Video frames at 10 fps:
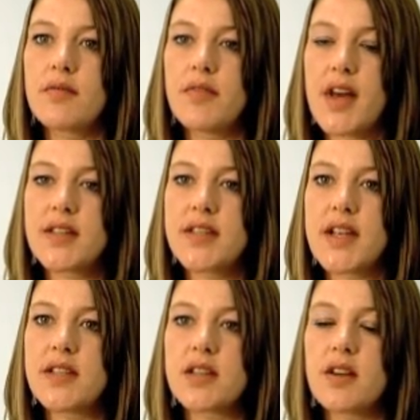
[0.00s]
that
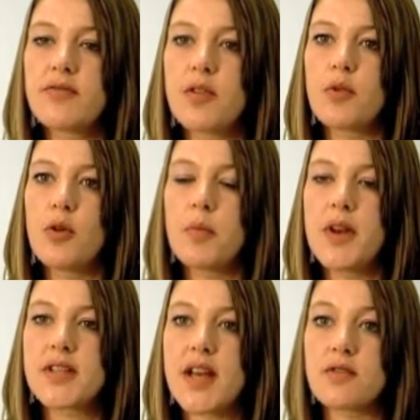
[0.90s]
data from
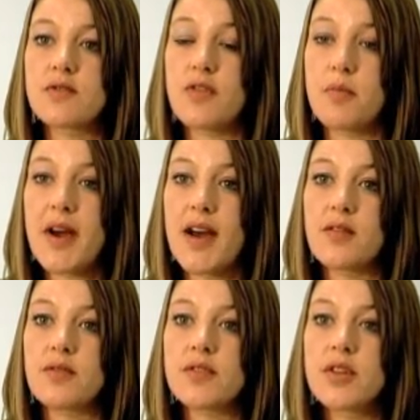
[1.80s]
Companies House for
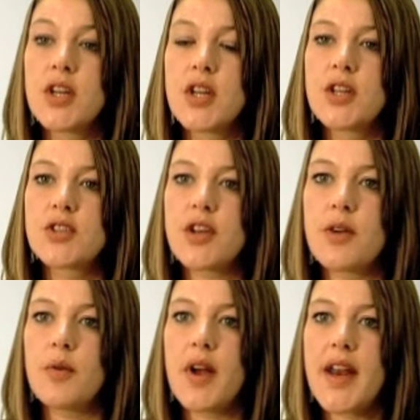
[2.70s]
£1.
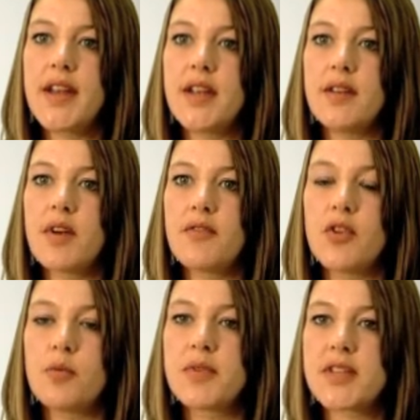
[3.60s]
So any of
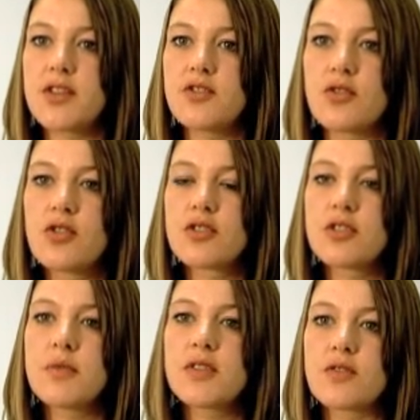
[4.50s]
your potential
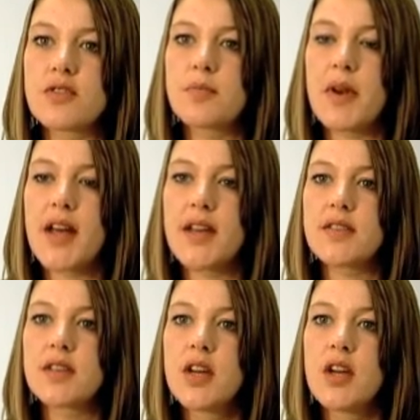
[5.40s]
customers or
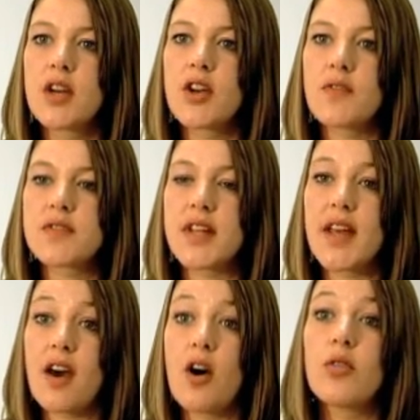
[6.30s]
suppliers can obviously
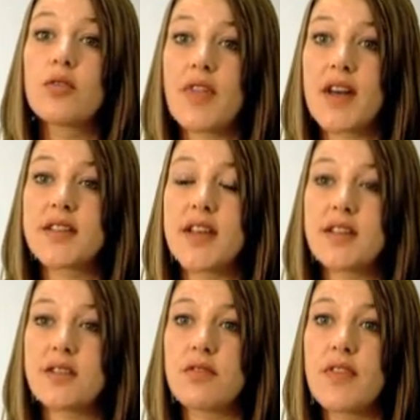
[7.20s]
get hold of that
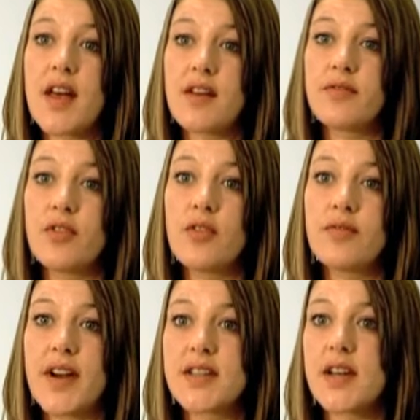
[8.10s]
data and therefore
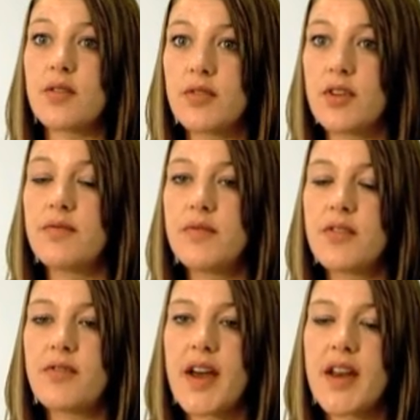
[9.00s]
find out the
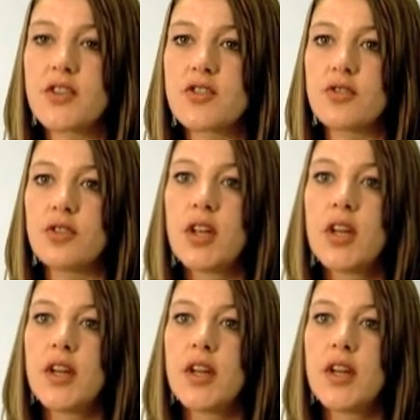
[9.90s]
financial